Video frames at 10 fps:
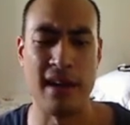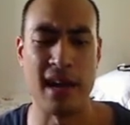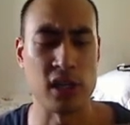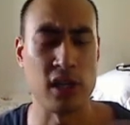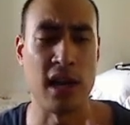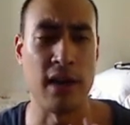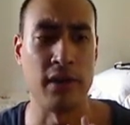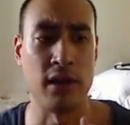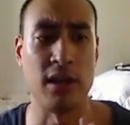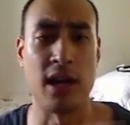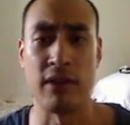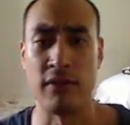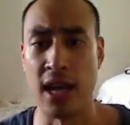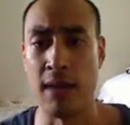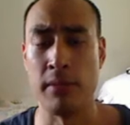actually having a lot of
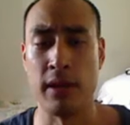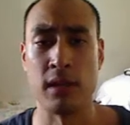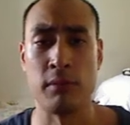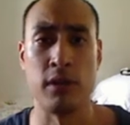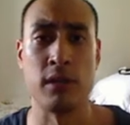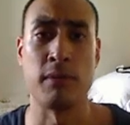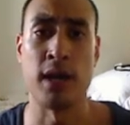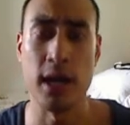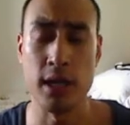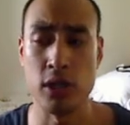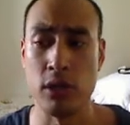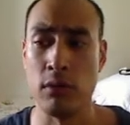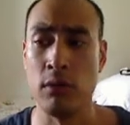gameplay experience behind you